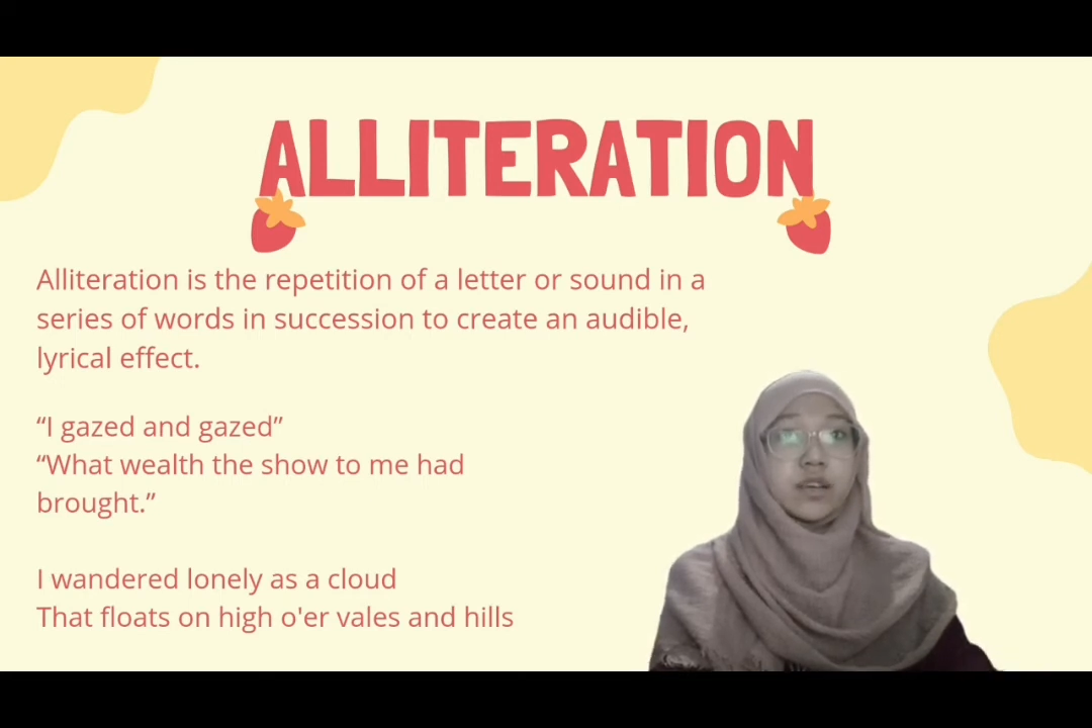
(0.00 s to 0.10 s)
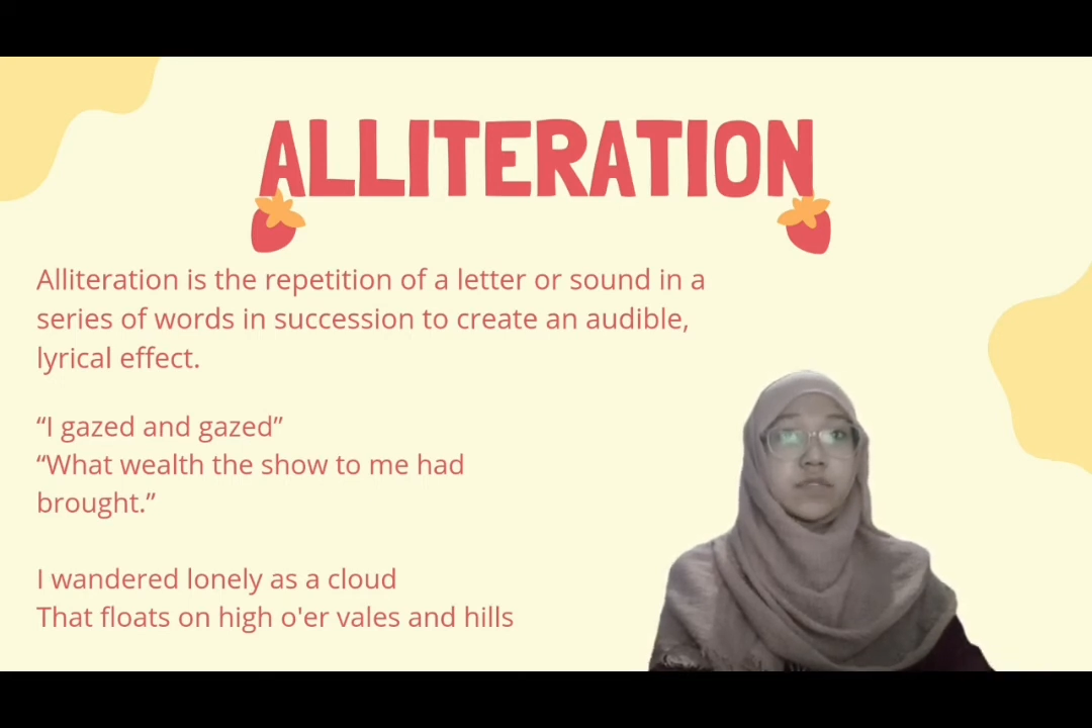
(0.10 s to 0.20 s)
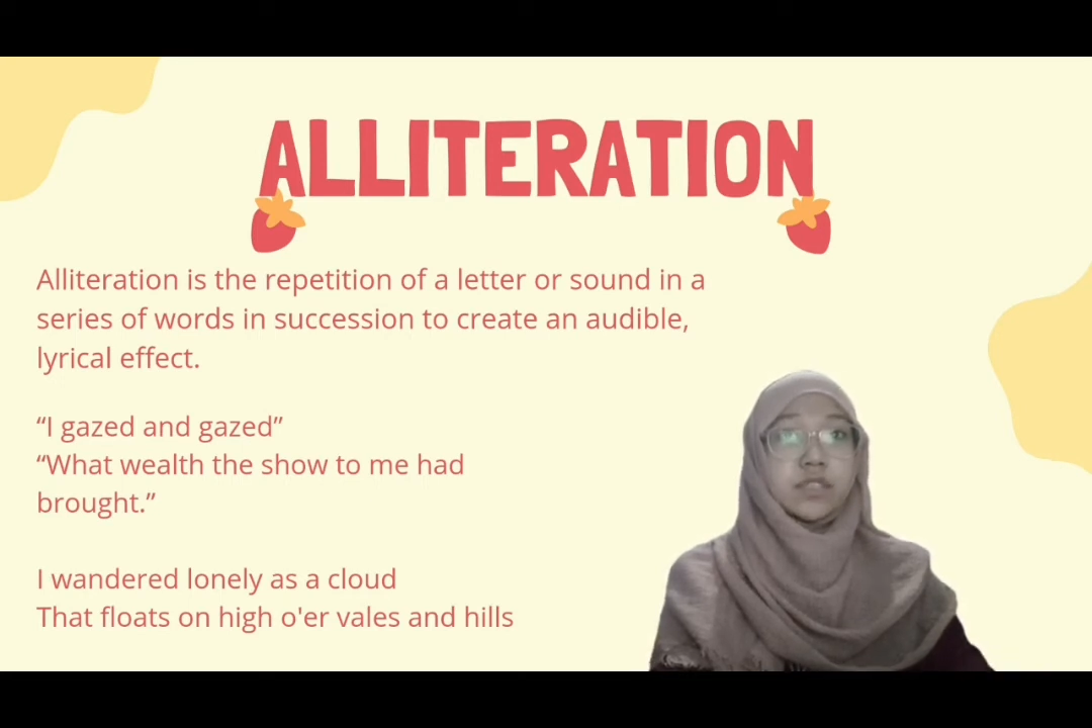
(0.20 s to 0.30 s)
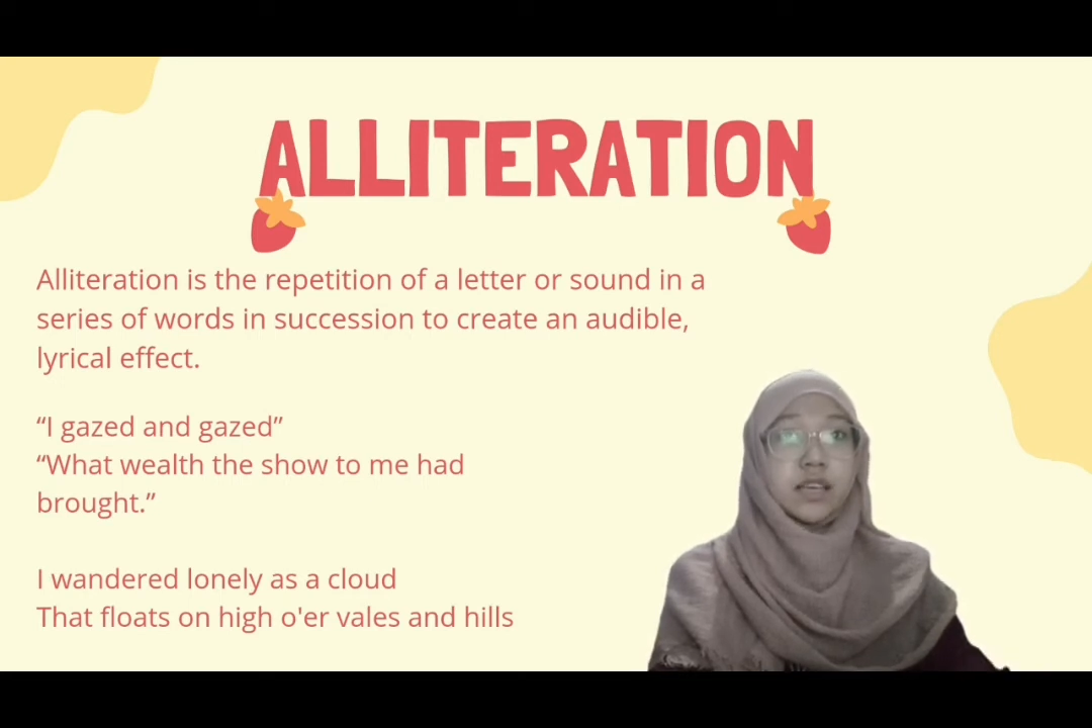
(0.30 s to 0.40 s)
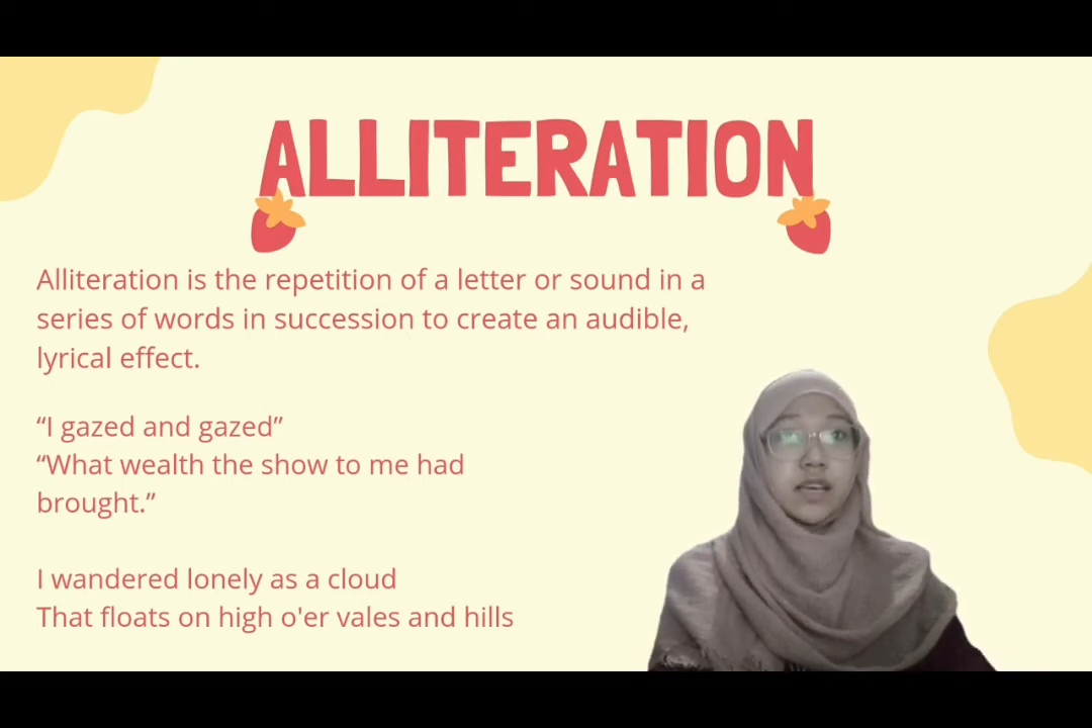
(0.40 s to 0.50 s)

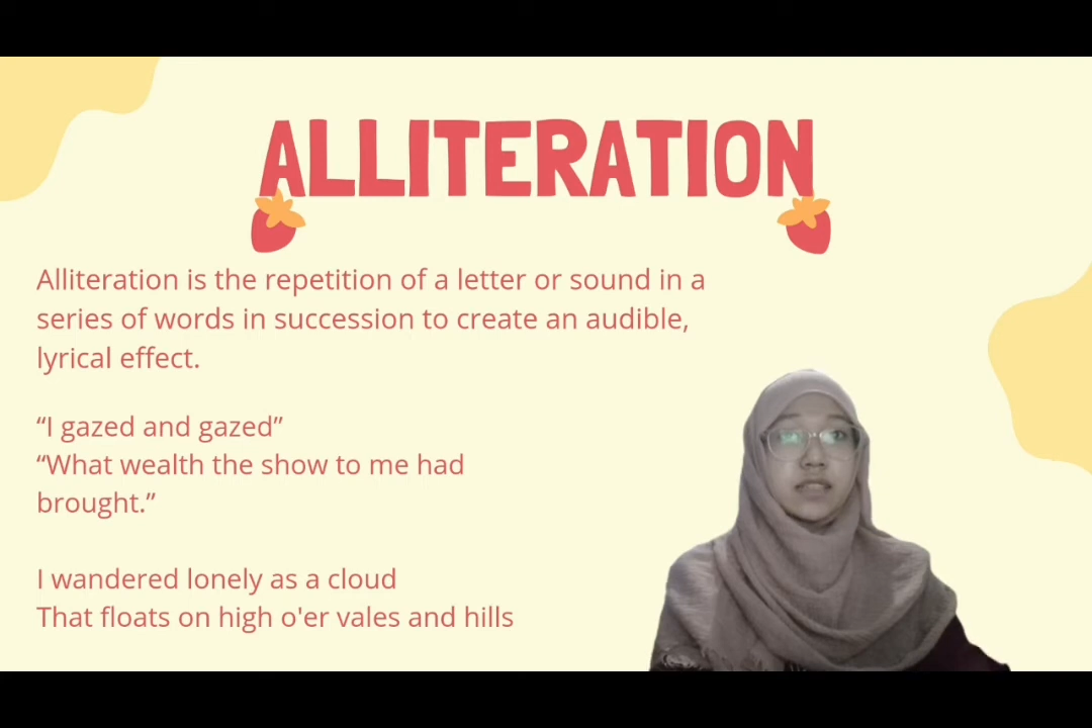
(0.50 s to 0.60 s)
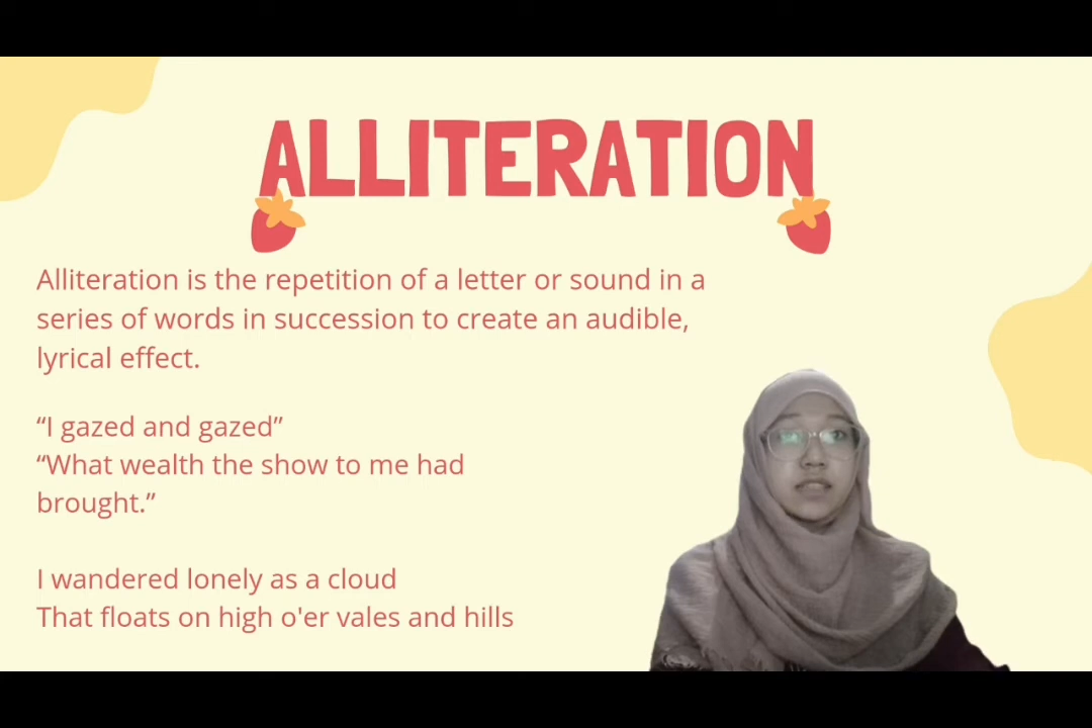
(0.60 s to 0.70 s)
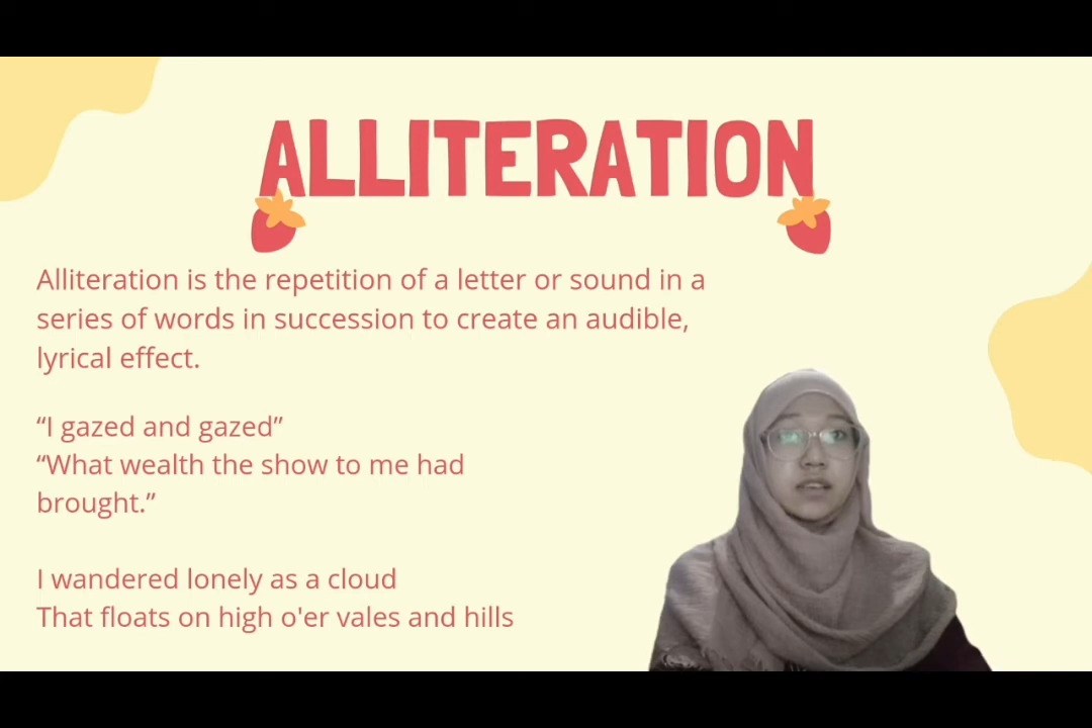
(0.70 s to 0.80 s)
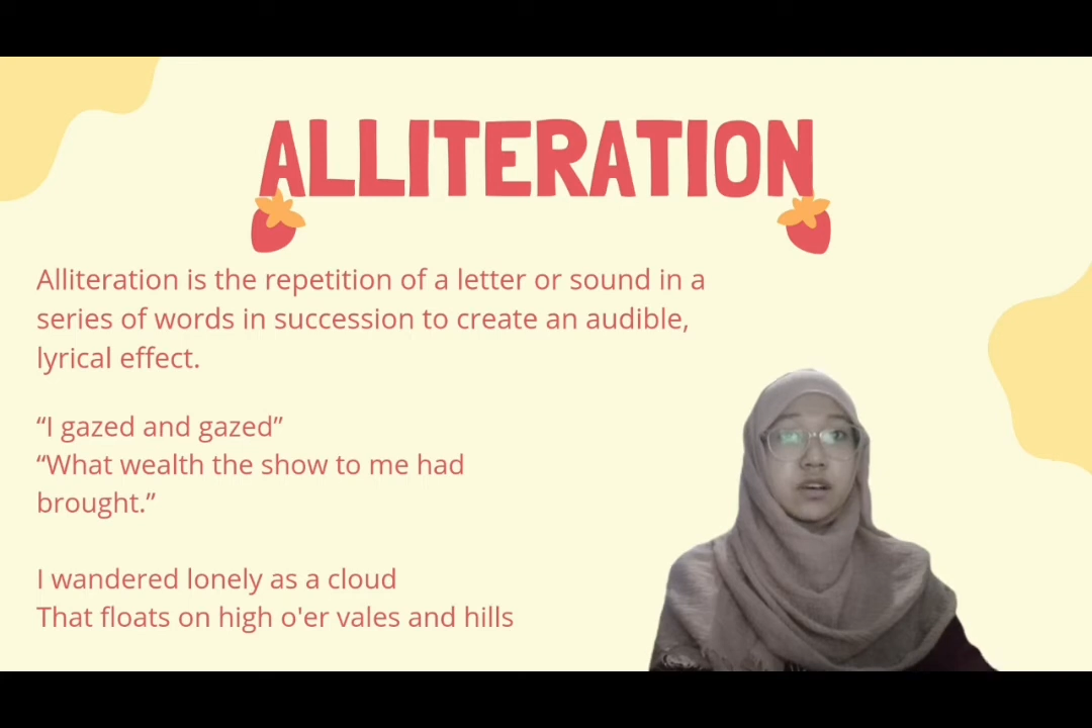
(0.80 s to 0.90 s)
absence